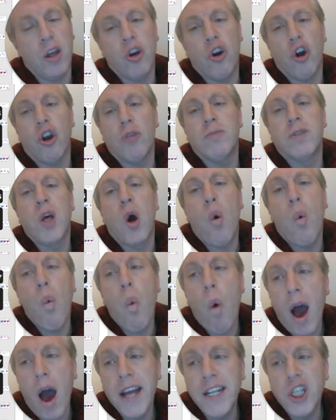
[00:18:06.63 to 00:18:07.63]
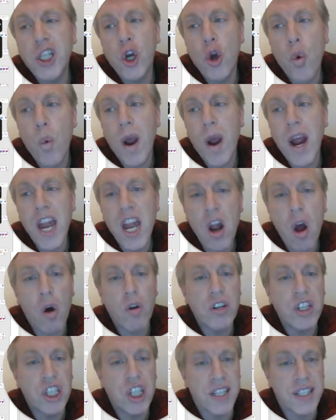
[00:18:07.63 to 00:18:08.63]
columns? Why do we not
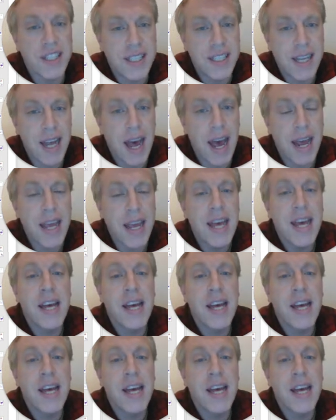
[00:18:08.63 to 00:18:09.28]
just say